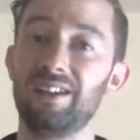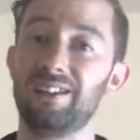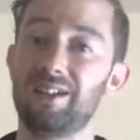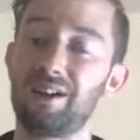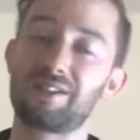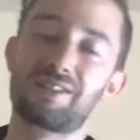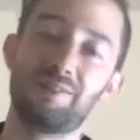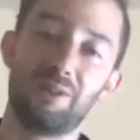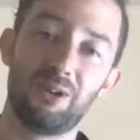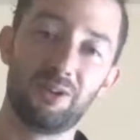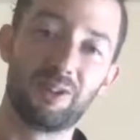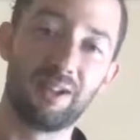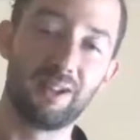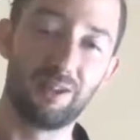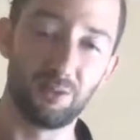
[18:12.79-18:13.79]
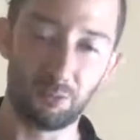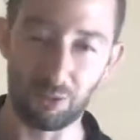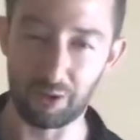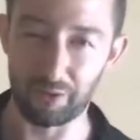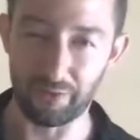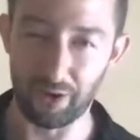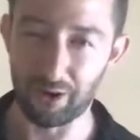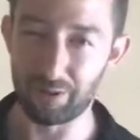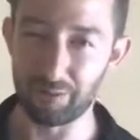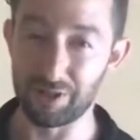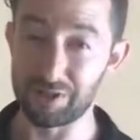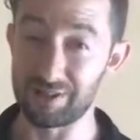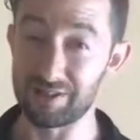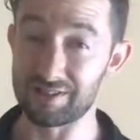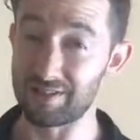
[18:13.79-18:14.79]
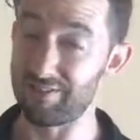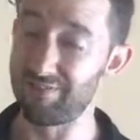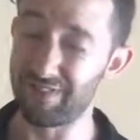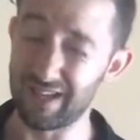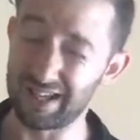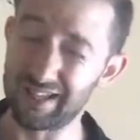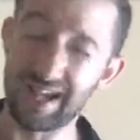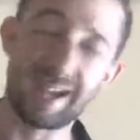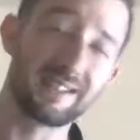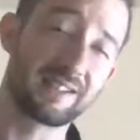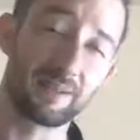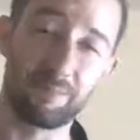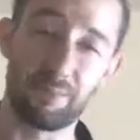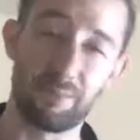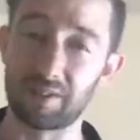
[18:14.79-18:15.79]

talks about in The War of Art, which is a fantastic book.